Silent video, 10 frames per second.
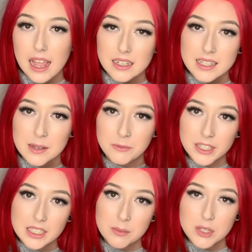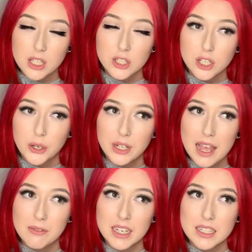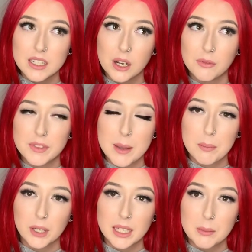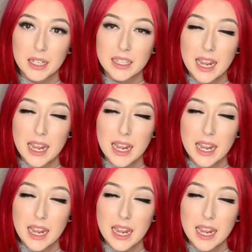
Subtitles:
and some victims showed evidence of their body being